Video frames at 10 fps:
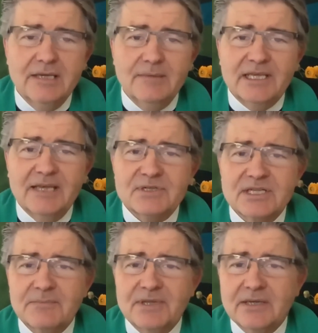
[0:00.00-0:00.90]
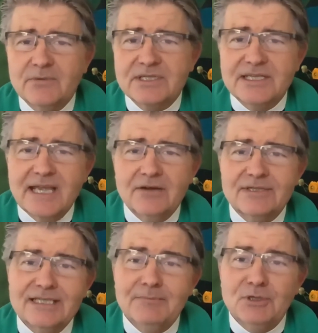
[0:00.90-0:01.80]
became something that was now
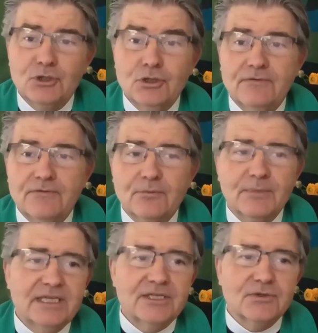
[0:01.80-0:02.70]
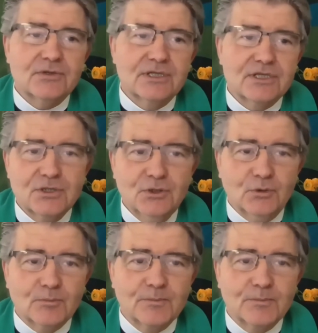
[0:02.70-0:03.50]
deemed good for me to consume?